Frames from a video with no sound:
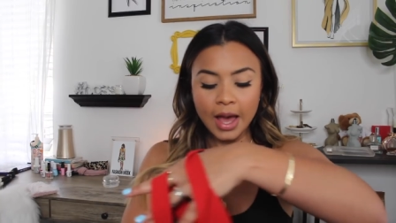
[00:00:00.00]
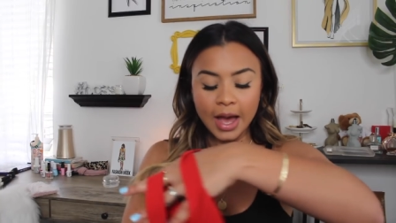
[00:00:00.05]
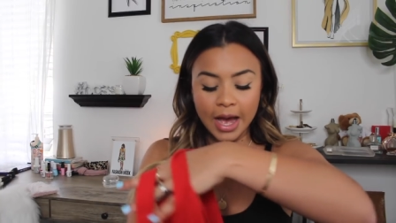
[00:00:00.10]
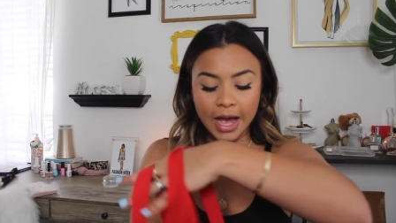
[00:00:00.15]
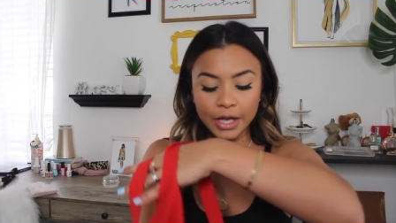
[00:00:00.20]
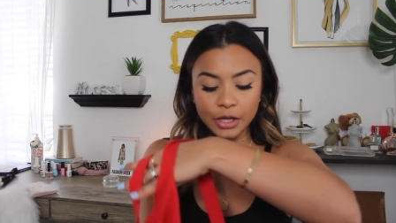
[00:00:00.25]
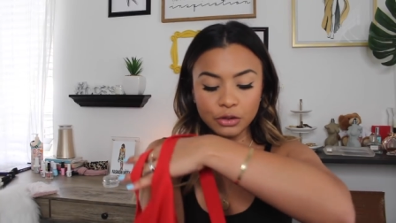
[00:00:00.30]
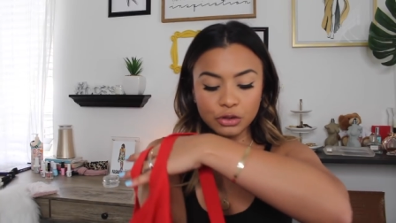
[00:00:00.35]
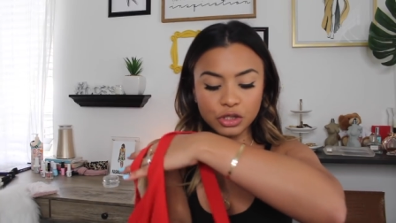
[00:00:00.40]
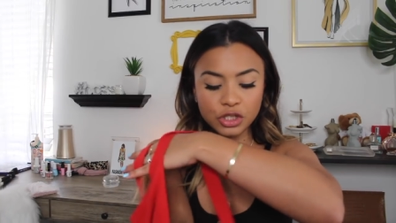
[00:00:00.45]

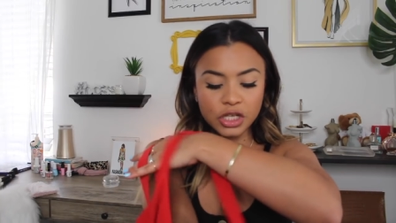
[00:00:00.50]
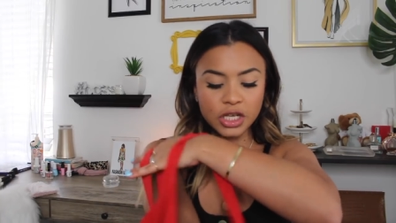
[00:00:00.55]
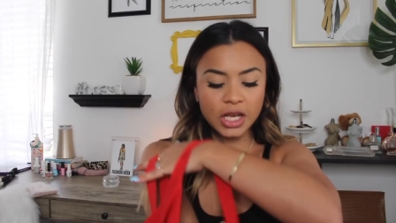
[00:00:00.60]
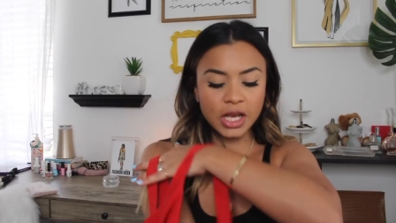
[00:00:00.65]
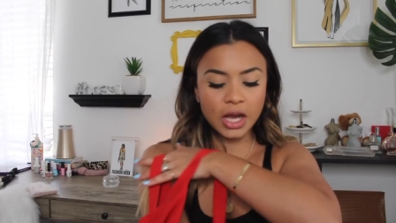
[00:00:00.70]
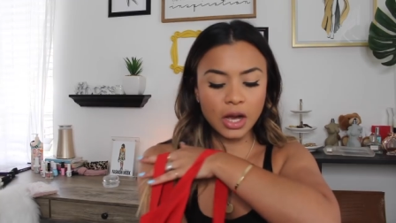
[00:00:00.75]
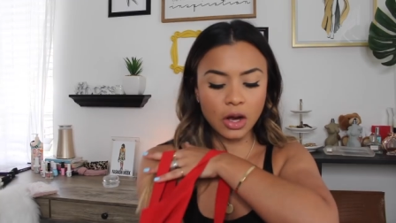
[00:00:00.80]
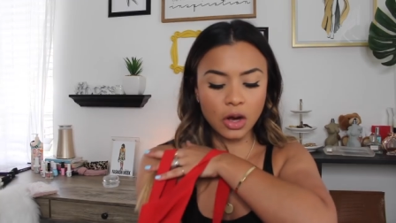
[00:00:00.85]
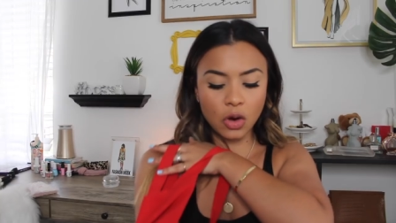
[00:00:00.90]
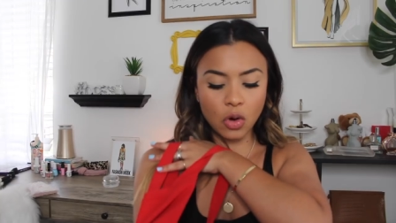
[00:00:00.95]
I
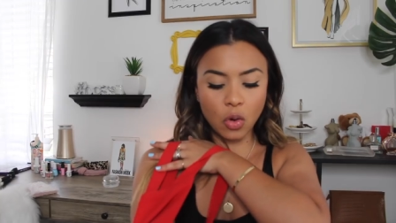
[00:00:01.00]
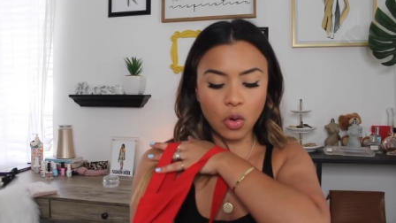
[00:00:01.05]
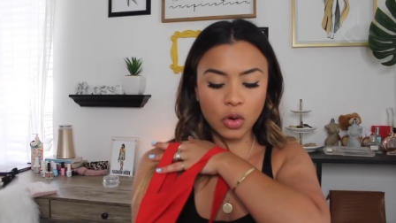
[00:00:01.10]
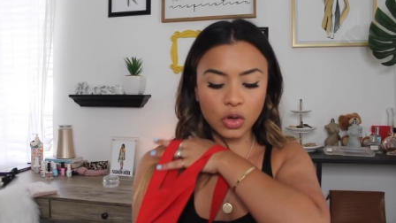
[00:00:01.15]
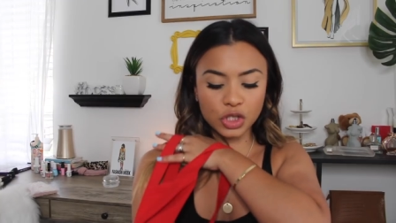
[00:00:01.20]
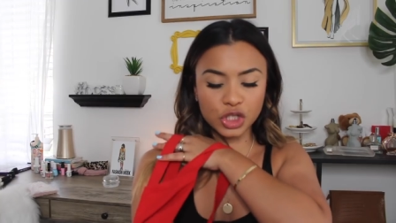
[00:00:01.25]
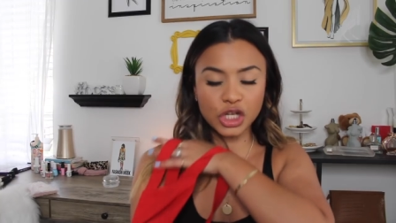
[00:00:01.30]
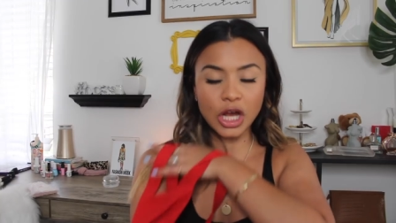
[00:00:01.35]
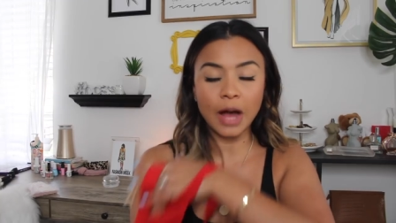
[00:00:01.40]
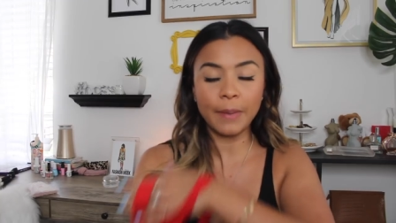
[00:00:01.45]
usually
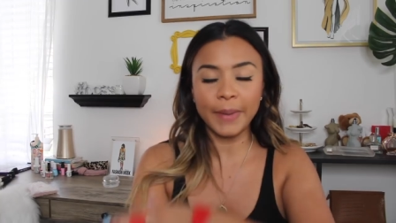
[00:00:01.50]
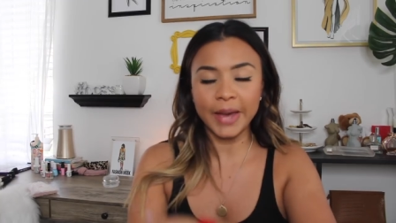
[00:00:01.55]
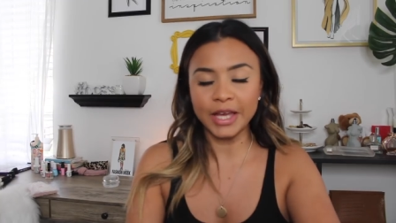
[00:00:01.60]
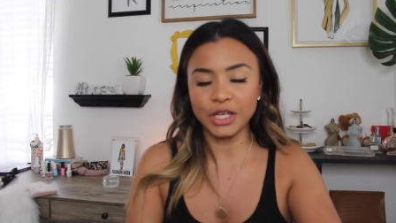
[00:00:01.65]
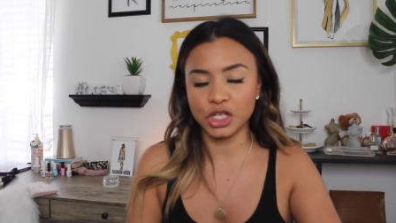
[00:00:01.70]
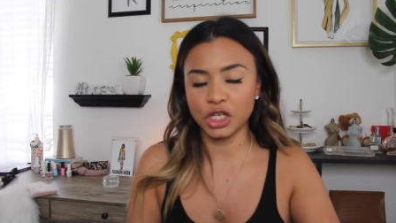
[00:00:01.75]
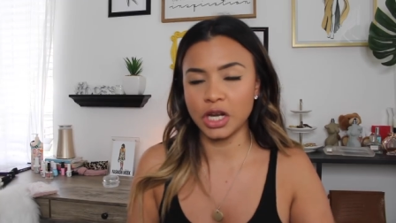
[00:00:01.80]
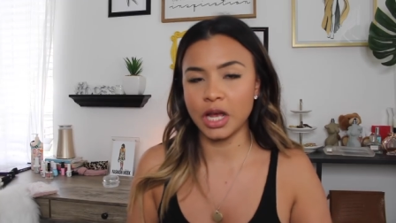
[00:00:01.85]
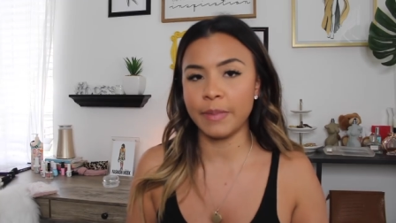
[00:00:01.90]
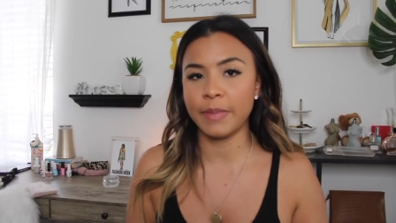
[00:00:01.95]
shop
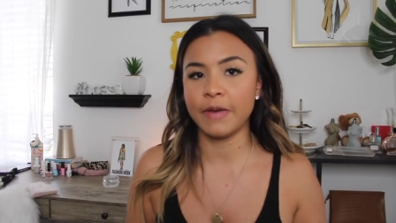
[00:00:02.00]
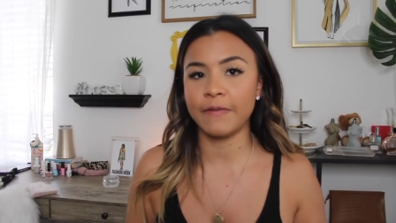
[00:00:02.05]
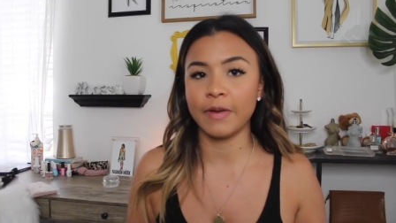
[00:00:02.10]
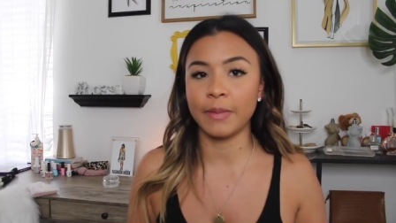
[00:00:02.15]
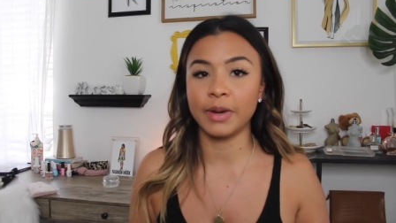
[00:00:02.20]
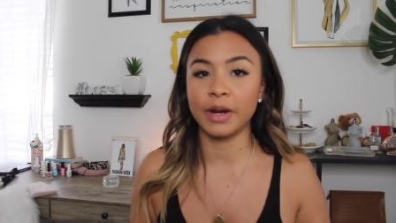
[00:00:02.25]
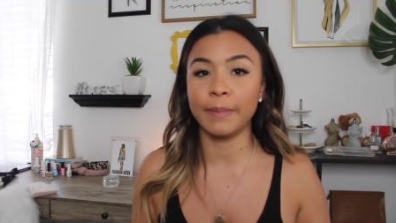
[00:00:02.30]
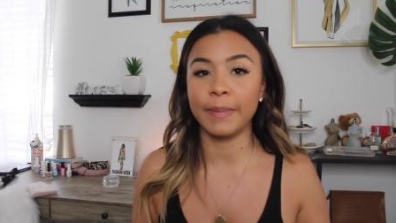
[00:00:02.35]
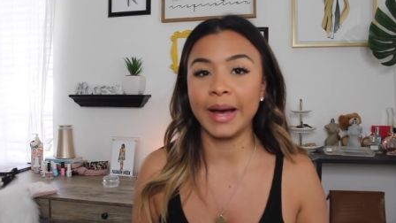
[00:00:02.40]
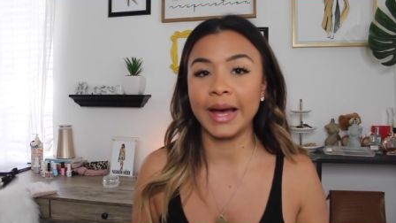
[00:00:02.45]
H&M if
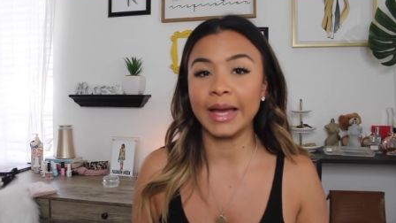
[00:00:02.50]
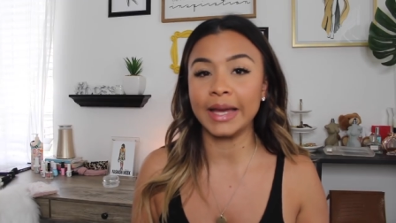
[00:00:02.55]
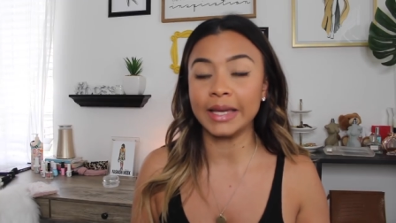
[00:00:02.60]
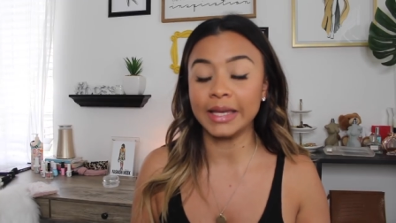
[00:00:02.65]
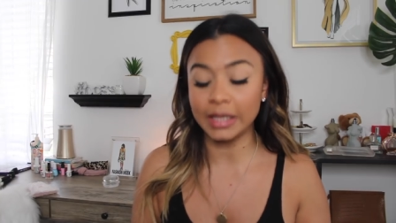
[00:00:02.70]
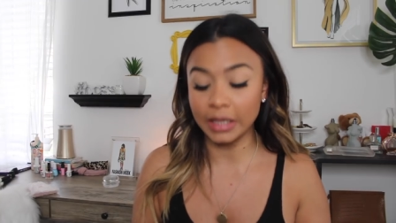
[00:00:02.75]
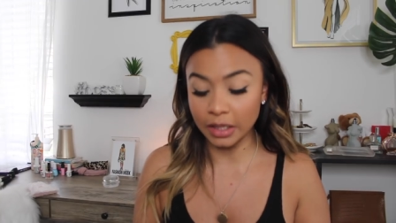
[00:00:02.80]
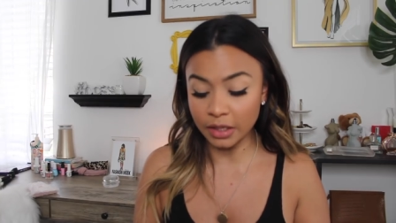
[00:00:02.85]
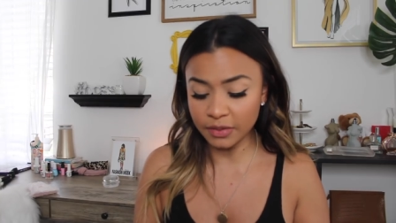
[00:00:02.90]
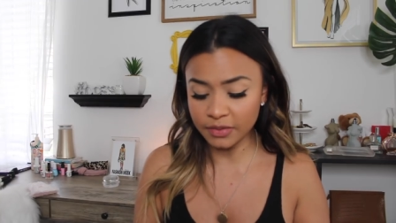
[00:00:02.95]
I'm gonna
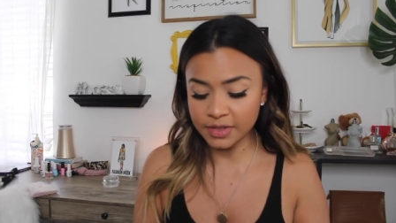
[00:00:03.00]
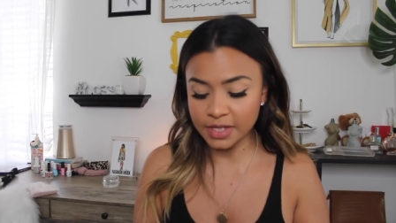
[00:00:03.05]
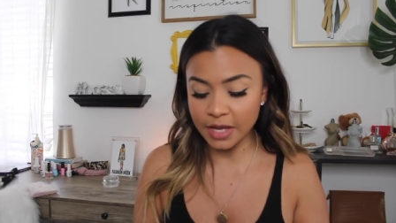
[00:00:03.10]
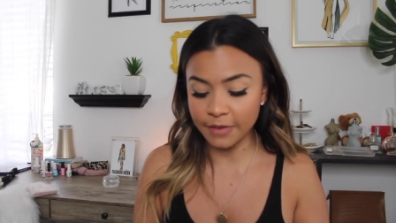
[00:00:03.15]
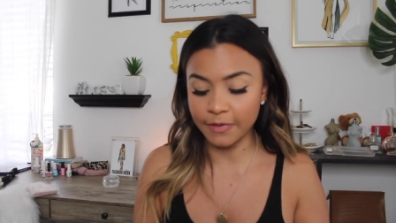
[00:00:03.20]
buy gifts,